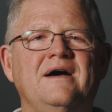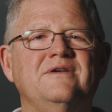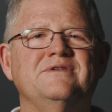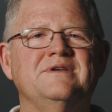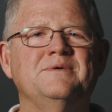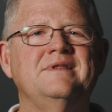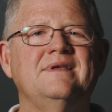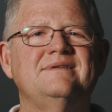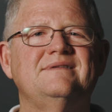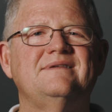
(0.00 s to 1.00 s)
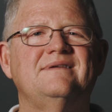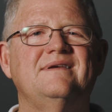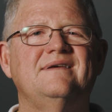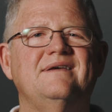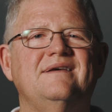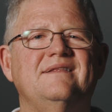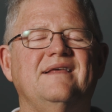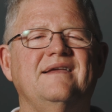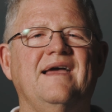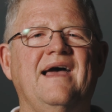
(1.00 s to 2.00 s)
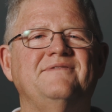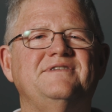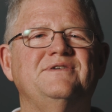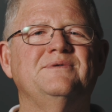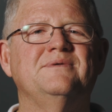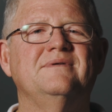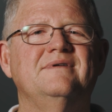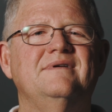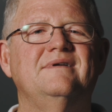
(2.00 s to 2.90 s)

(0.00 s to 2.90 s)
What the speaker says: while you're doing this, that you have to